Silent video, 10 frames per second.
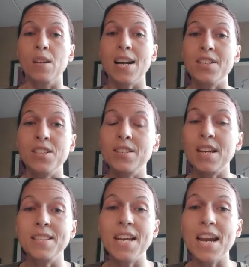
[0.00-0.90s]
not just
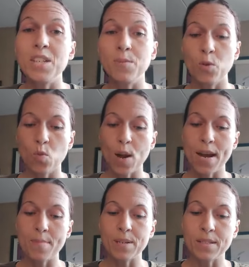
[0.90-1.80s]
a tangible
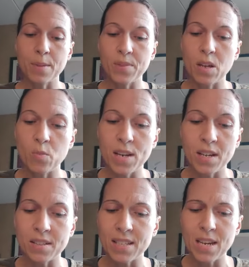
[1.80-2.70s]
way, but something we
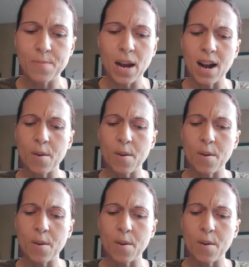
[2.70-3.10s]
can see. But